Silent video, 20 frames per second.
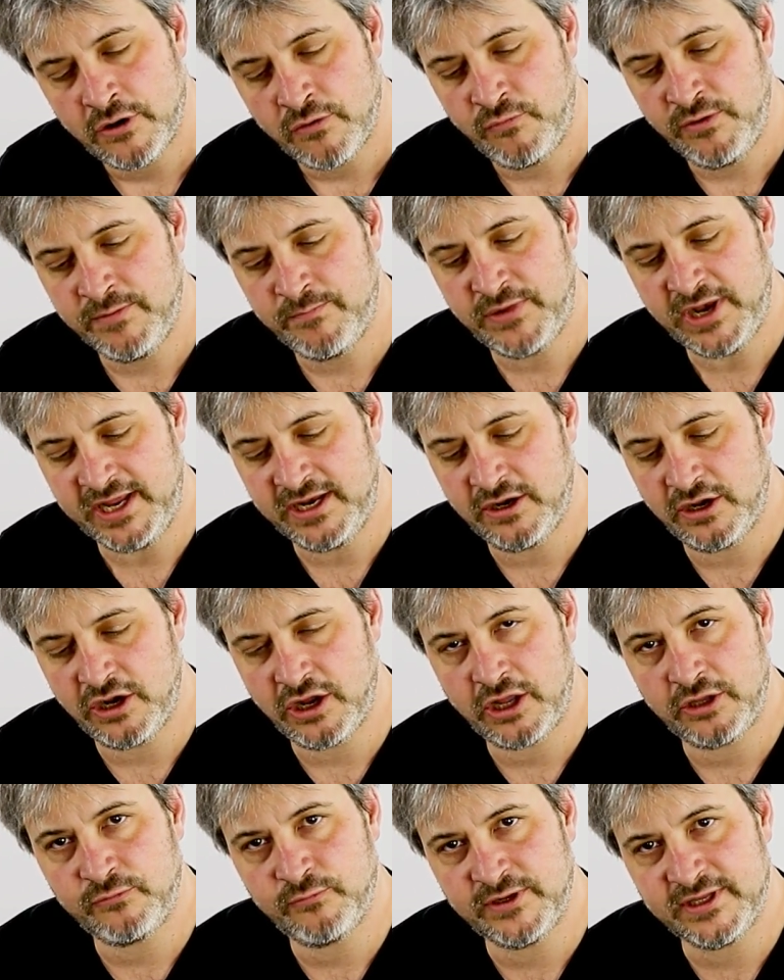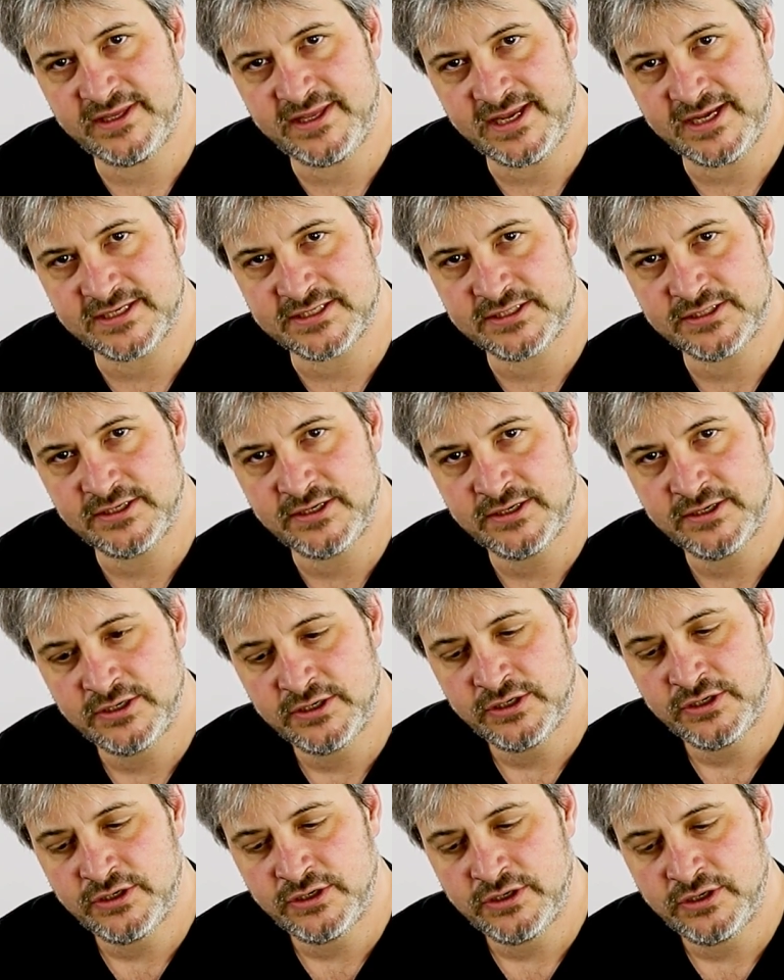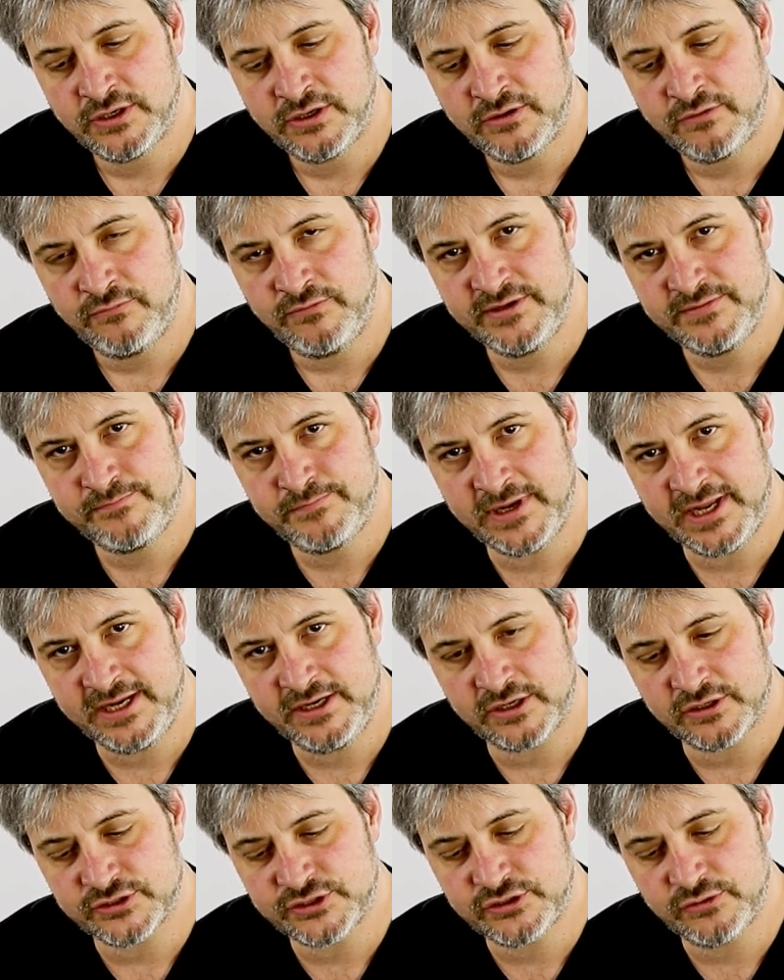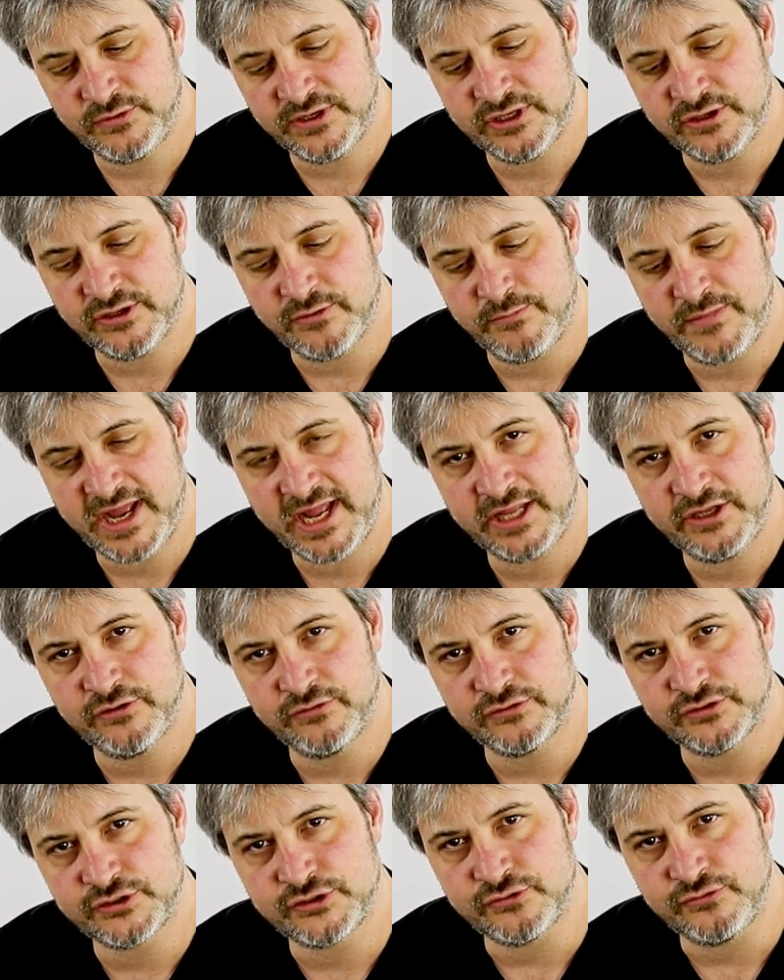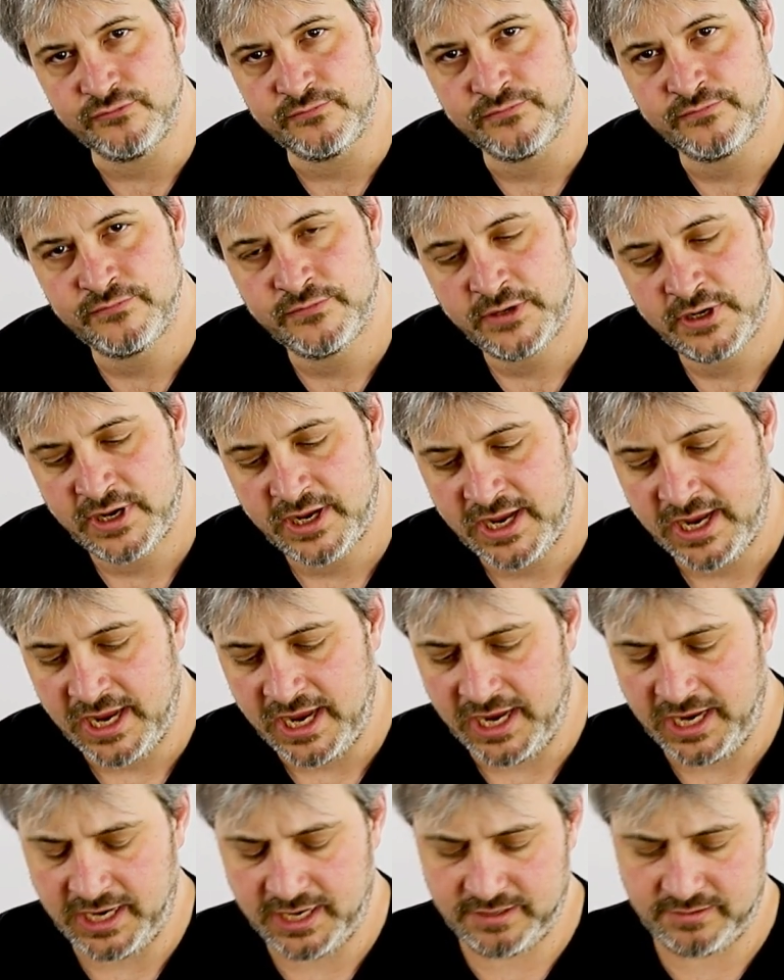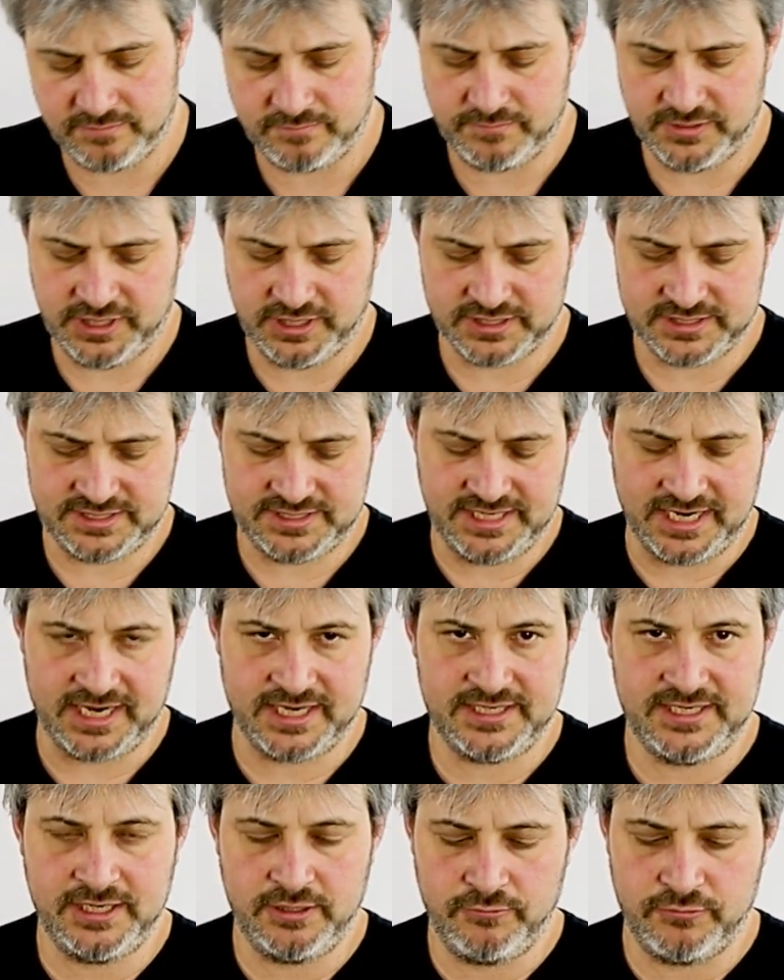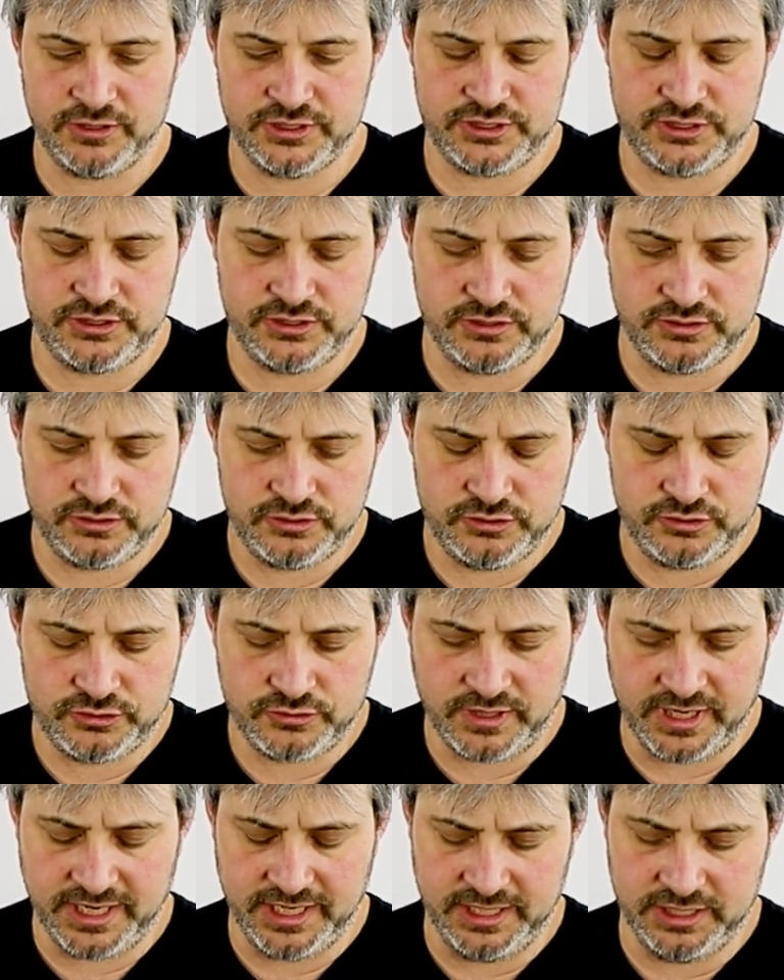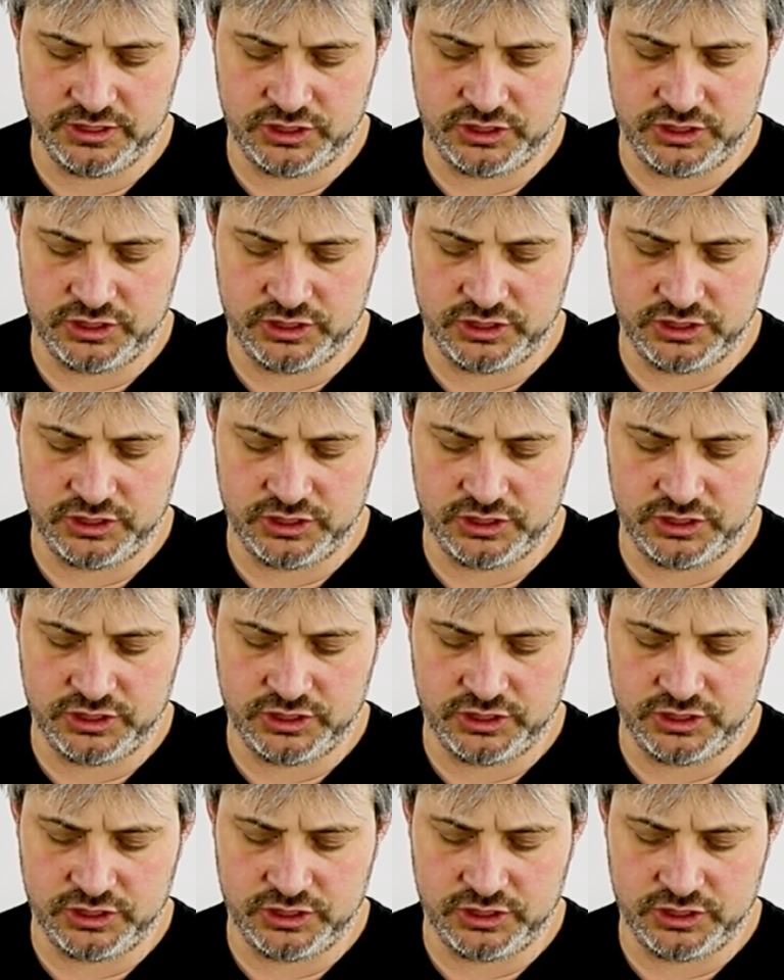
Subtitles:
We played a lot with this. We played also with the manual zoom. And because the idea was trying